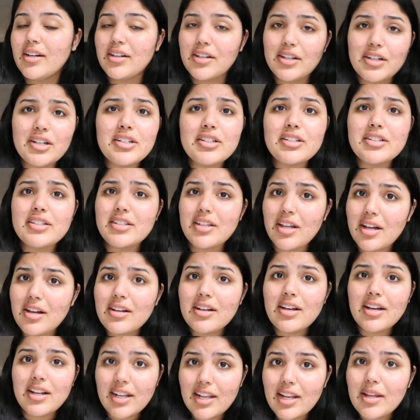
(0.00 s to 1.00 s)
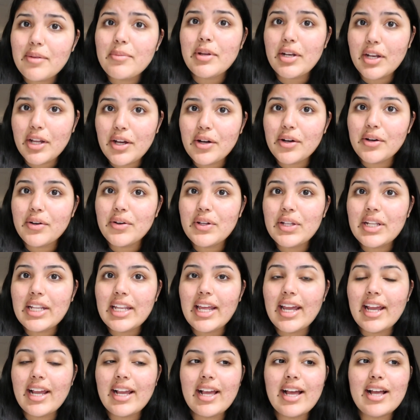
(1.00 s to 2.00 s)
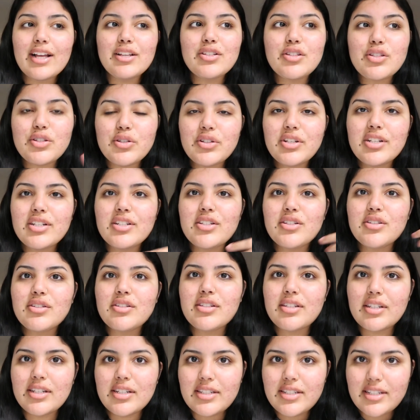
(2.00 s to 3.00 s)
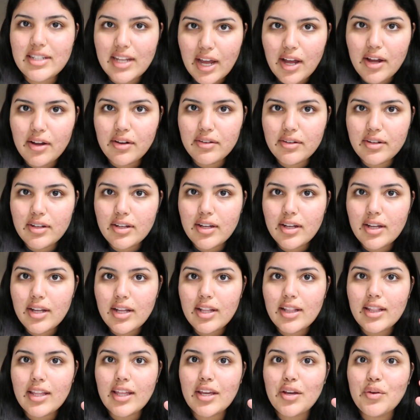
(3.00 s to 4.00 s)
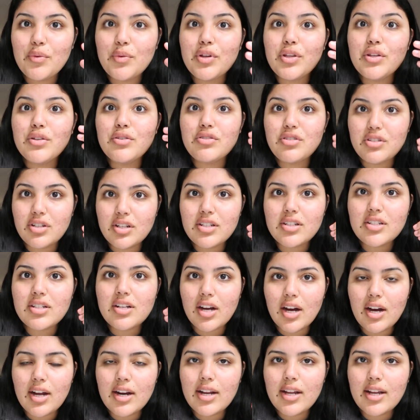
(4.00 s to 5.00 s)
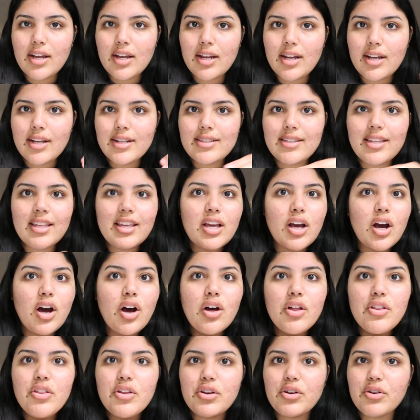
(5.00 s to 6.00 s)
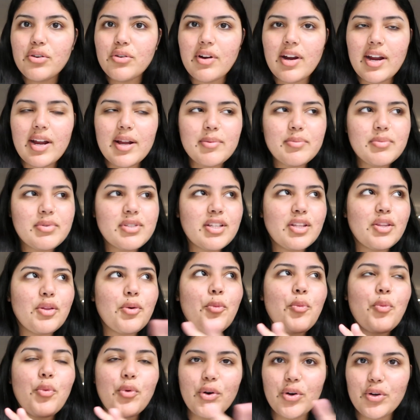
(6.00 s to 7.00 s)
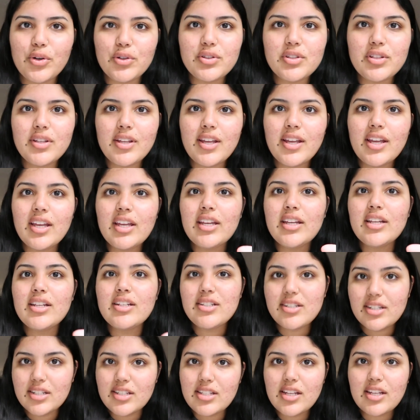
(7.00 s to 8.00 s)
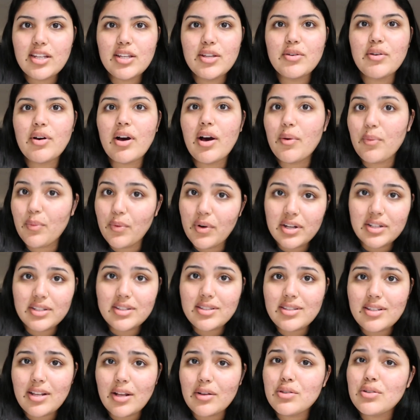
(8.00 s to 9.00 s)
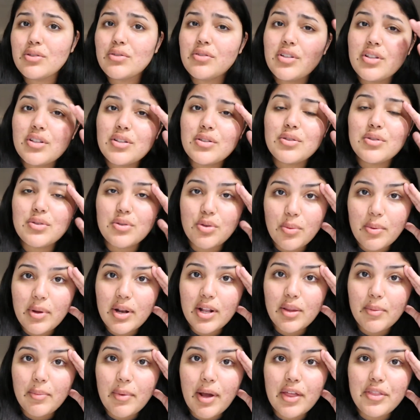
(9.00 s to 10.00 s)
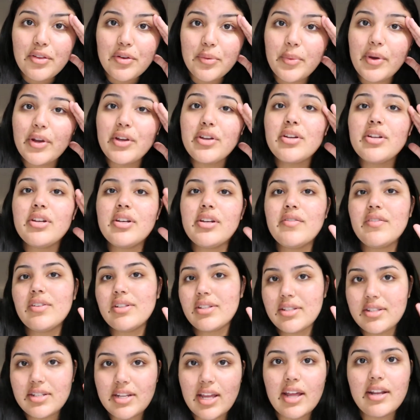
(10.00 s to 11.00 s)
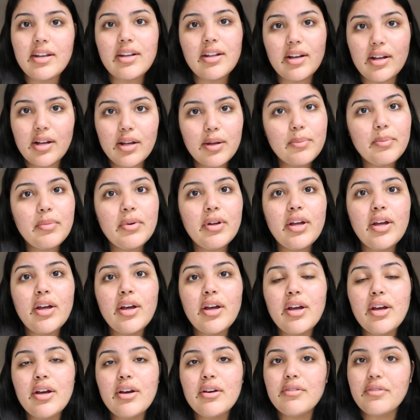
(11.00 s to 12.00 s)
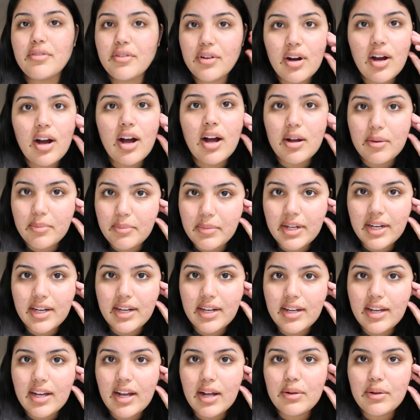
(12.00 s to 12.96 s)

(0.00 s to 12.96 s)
Girls, y'all gotta let me know. Like, as soon as you sit down, like when you just got it, it's like all the cramps in the world just hit you at once. I was feeling so bad in the bathroom. I couldn't even stand up for a hot minute.